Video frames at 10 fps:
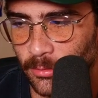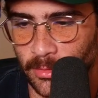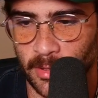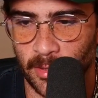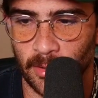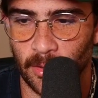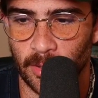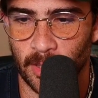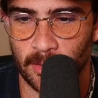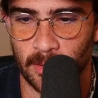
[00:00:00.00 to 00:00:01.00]
We'll take a
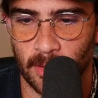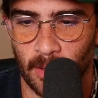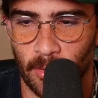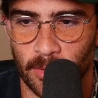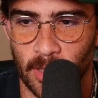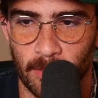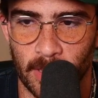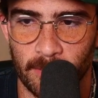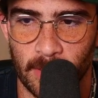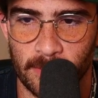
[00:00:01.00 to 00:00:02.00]
look at the OK
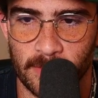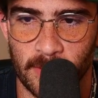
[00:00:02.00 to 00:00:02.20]
Buddy memes